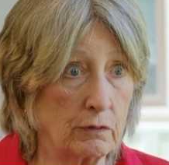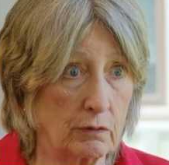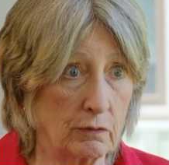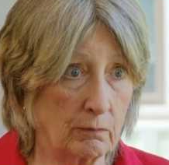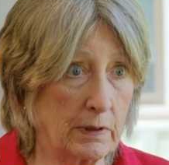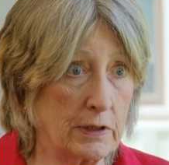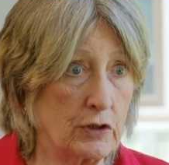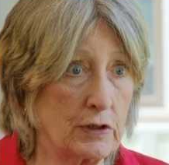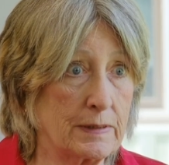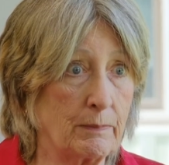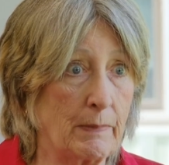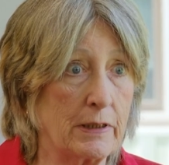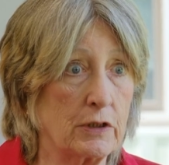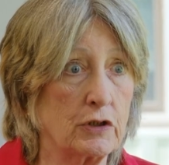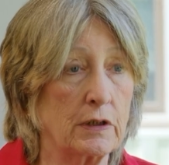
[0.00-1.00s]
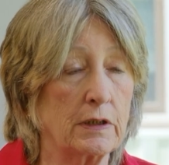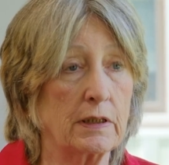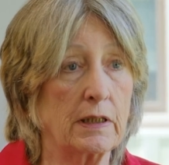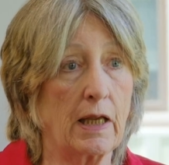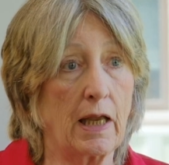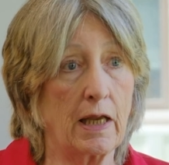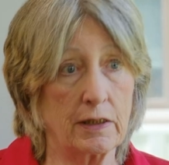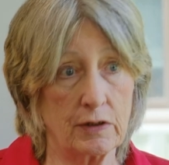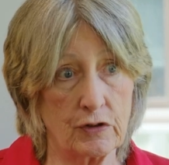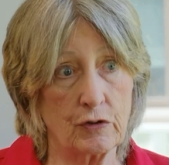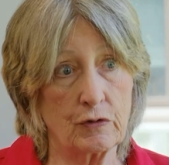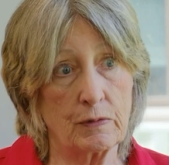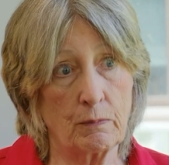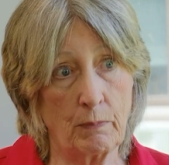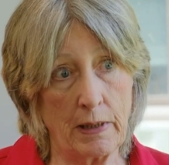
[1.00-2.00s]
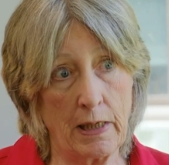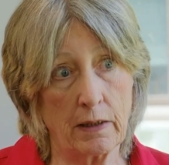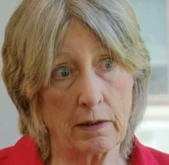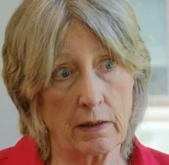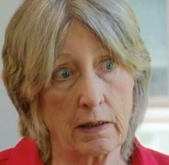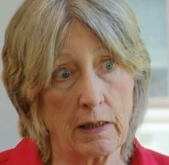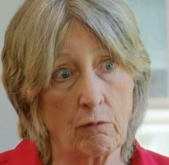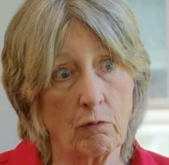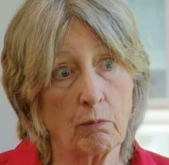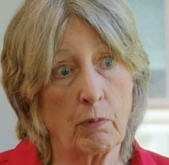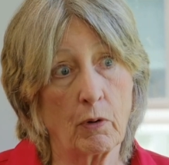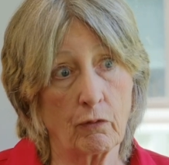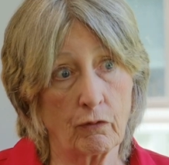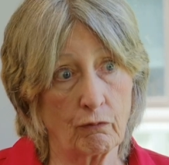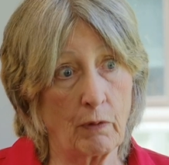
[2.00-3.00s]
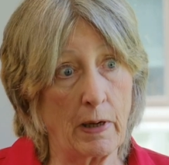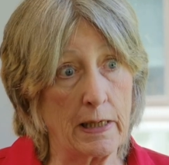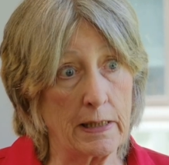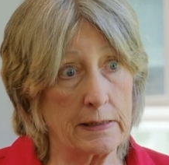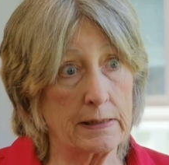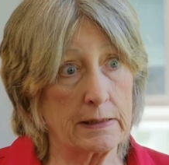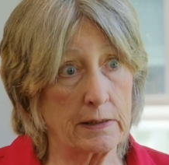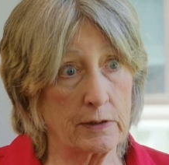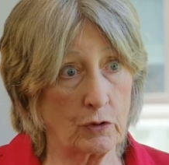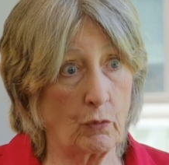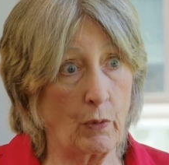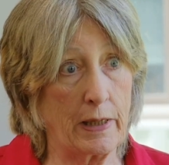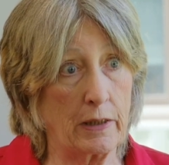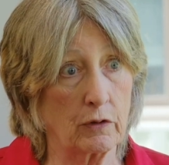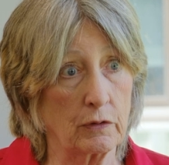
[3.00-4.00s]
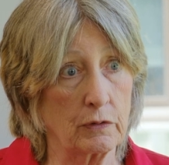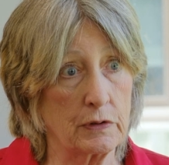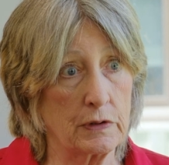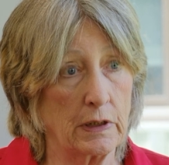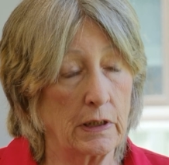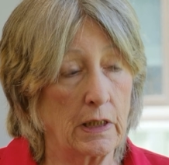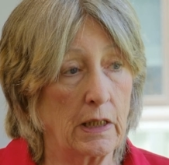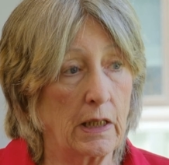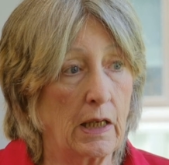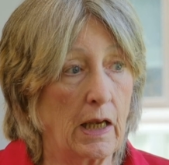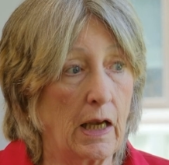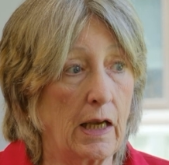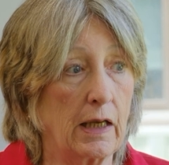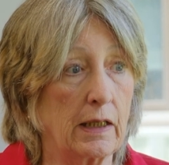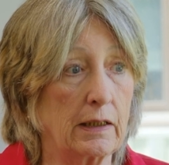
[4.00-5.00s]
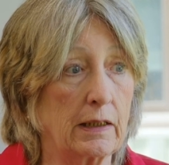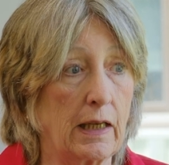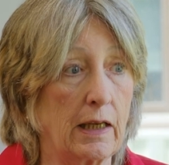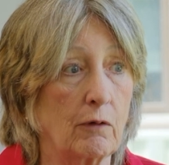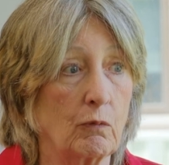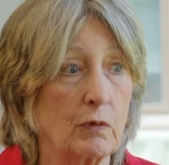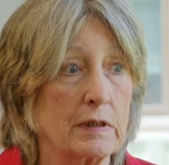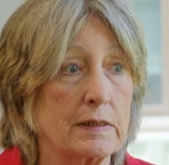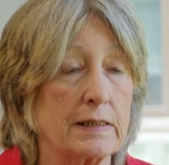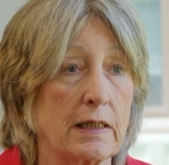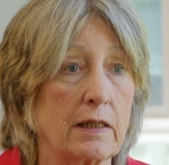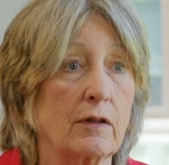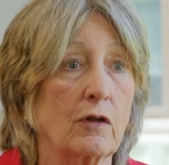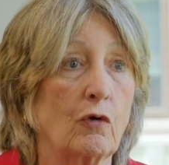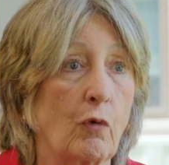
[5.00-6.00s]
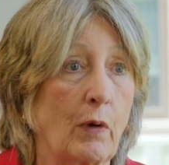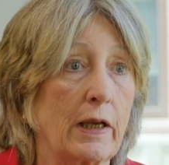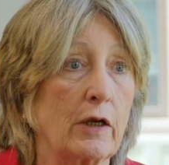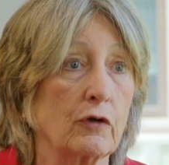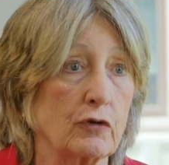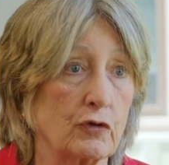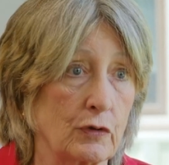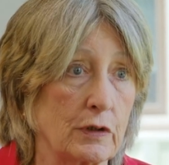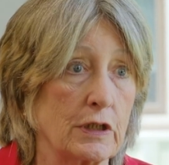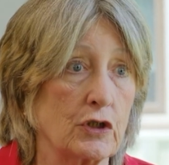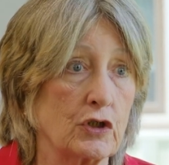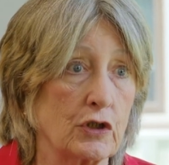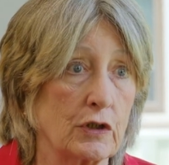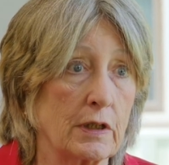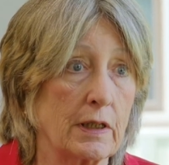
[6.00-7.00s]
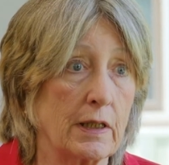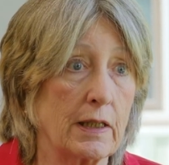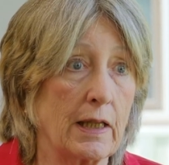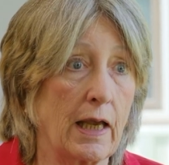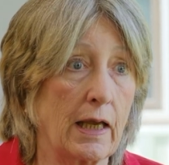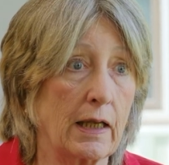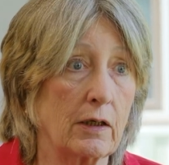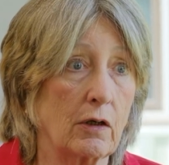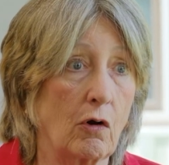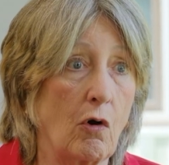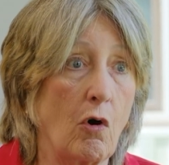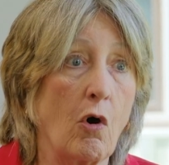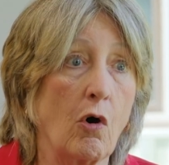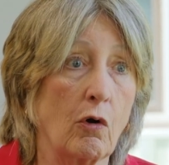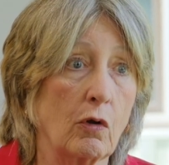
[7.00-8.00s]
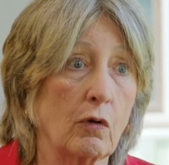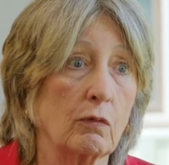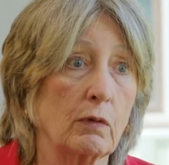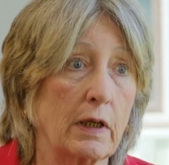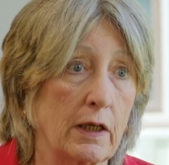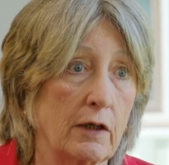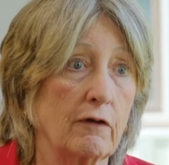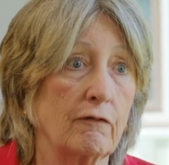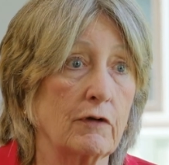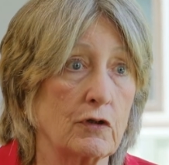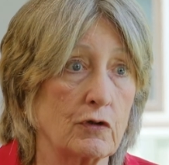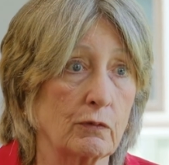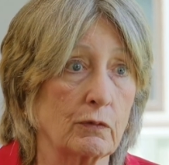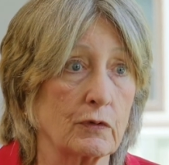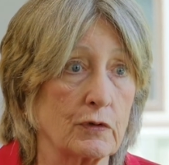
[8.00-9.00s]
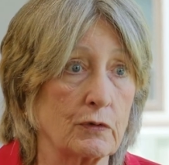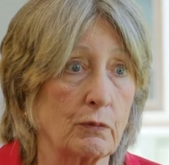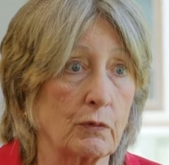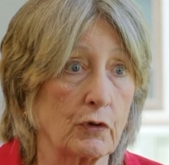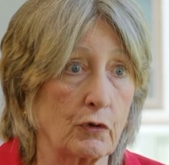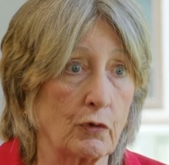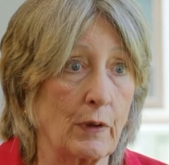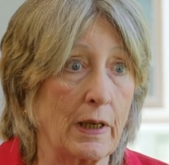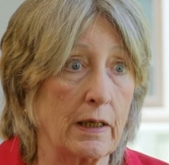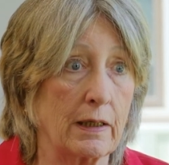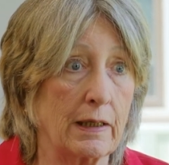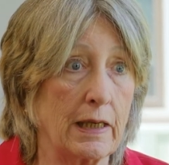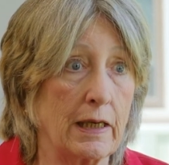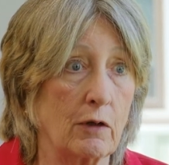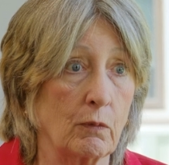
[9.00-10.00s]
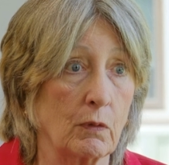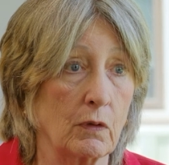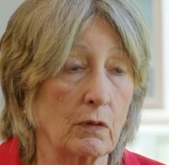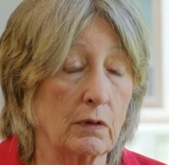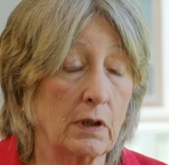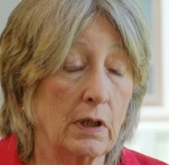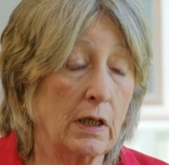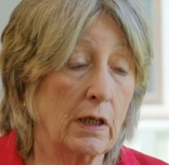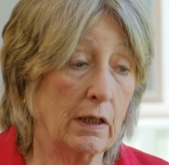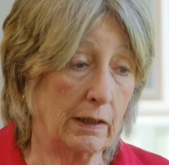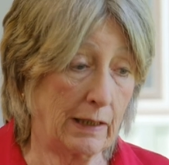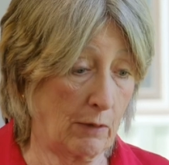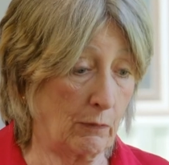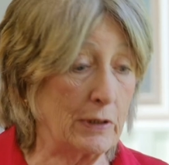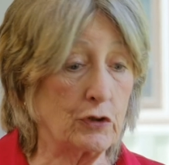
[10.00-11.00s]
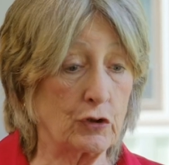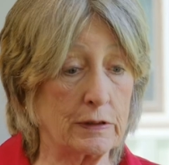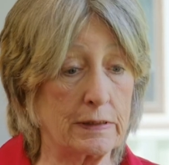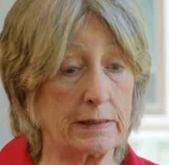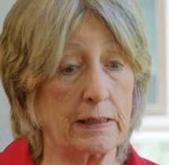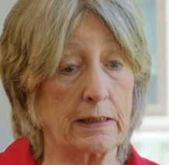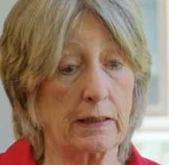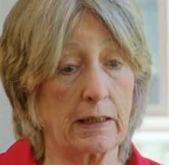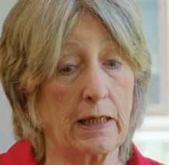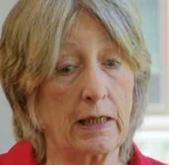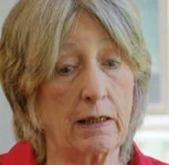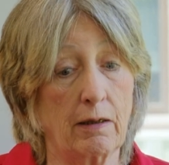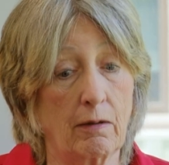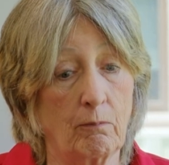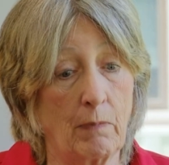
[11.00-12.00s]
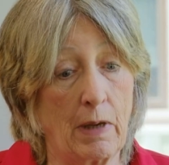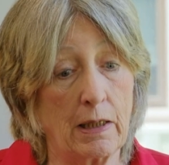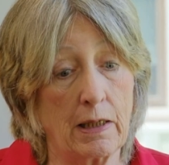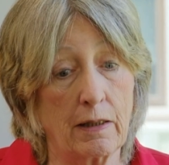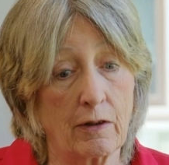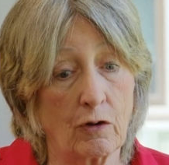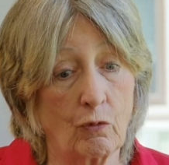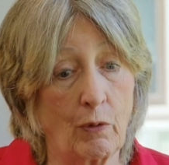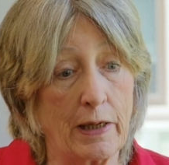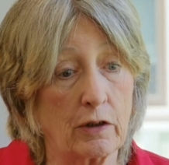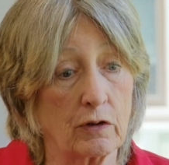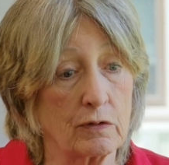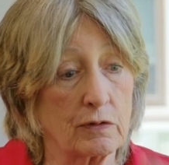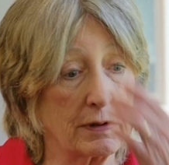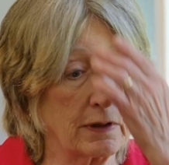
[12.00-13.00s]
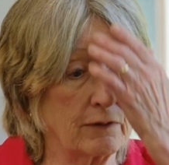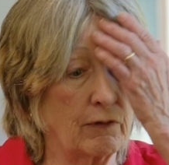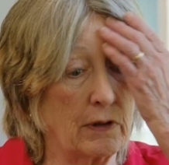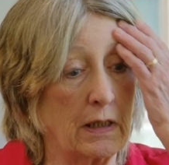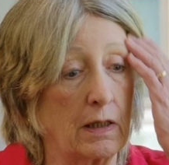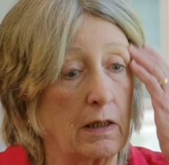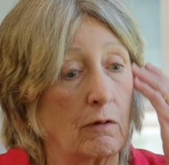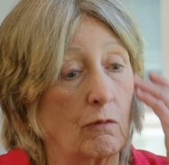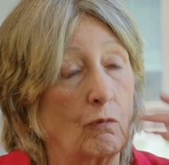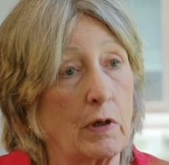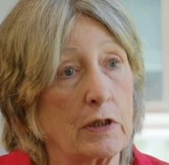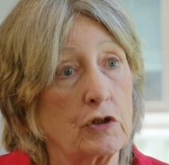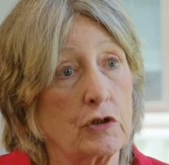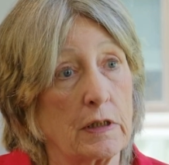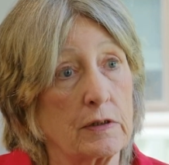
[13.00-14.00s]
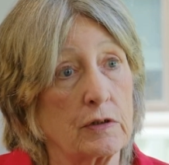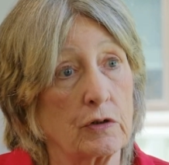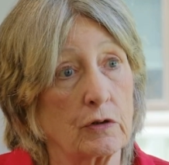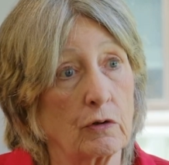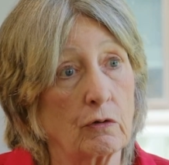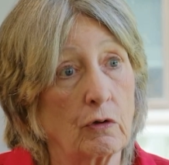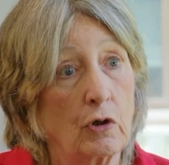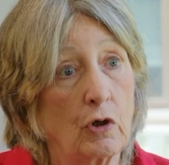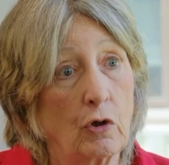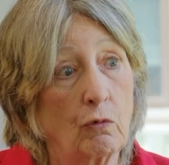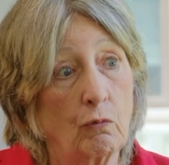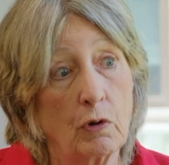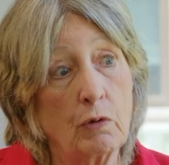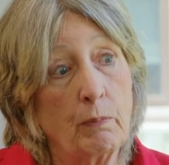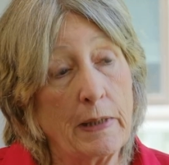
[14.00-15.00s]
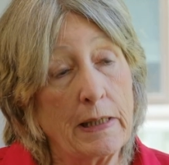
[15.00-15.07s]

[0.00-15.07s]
whom I just mentioned, and Susan B. Anthony were both raised as Quakers. And it was in the Quaker tradition that all individuals were created equal. Now, interestingly, many of the Quakers living in Westchester would be